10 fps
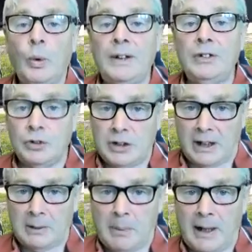When you
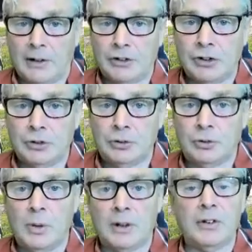check the
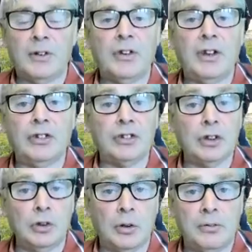parachute, one of the things
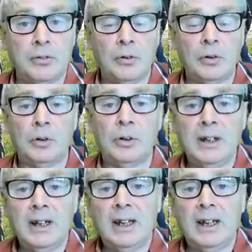to look for